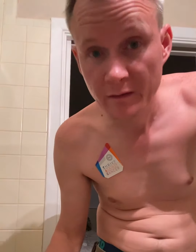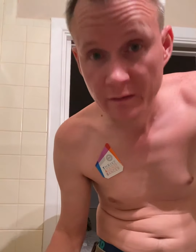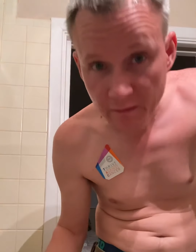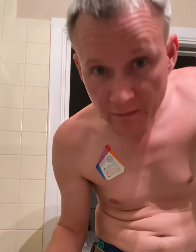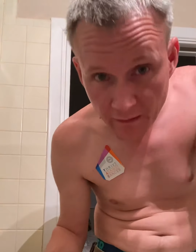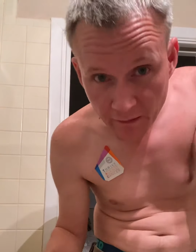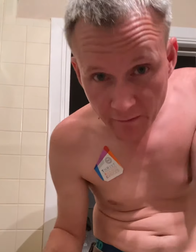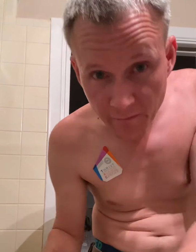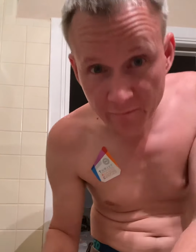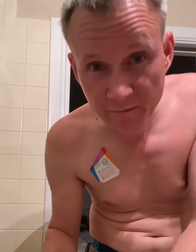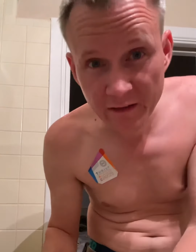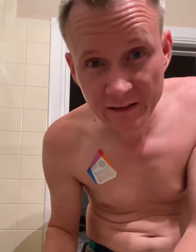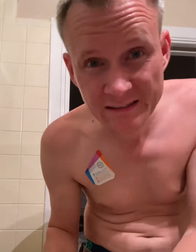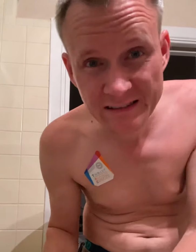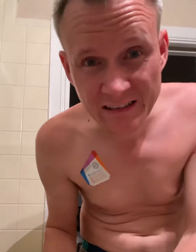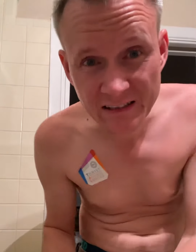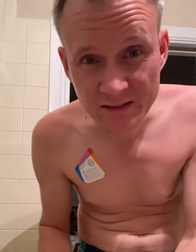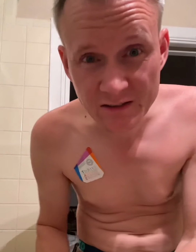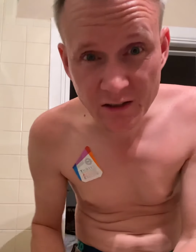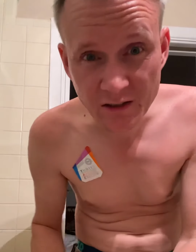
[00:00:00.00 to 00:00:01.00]
Now the reason
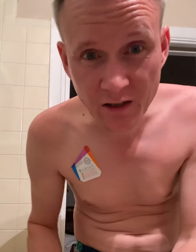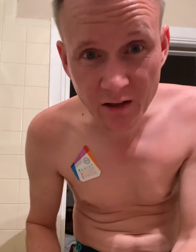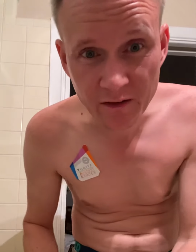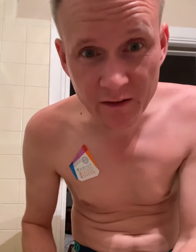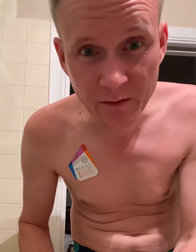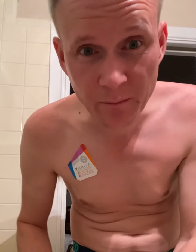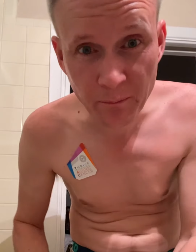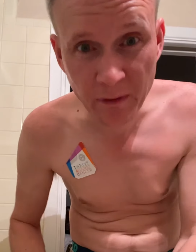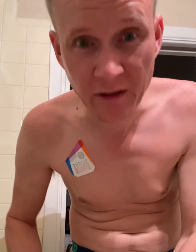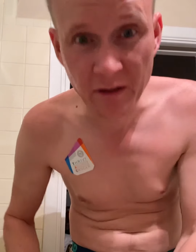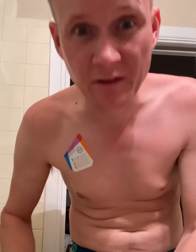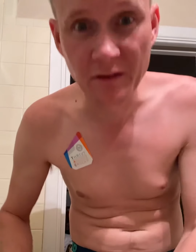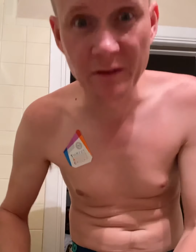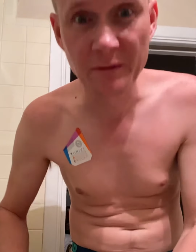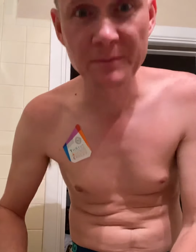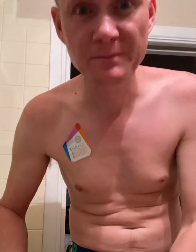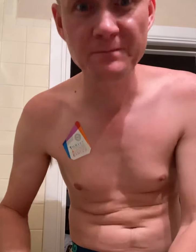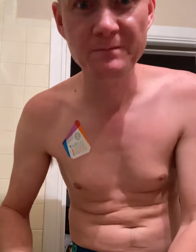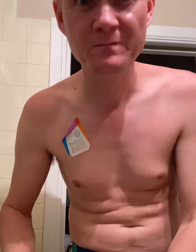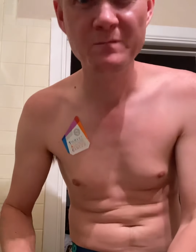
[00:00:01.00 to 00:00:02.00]
it's called the Peel
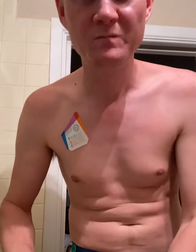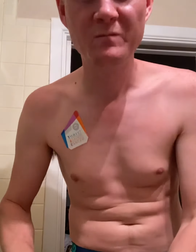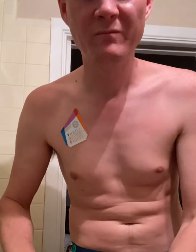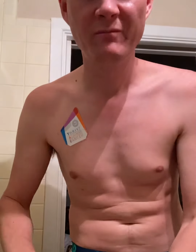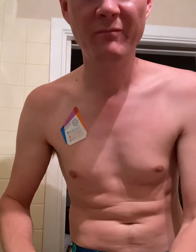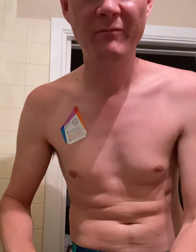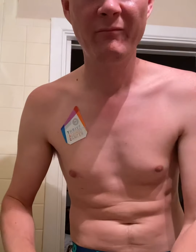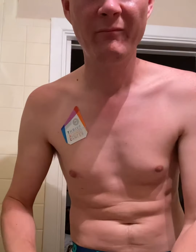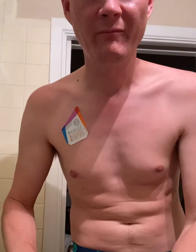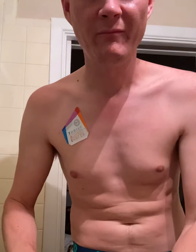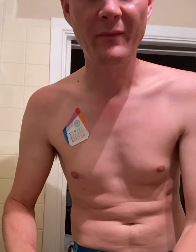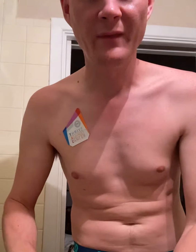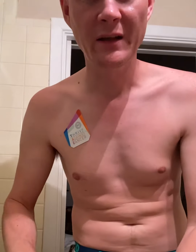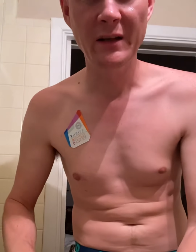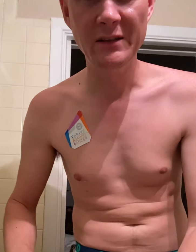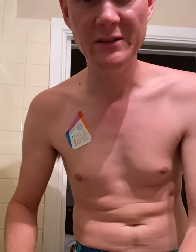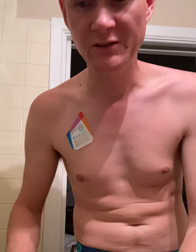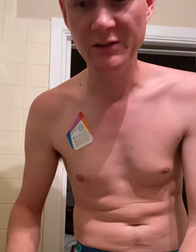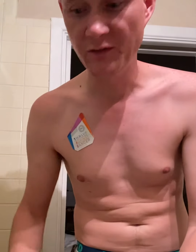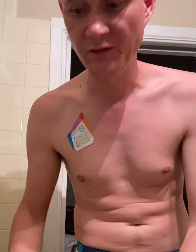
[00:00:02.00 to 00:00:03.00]
is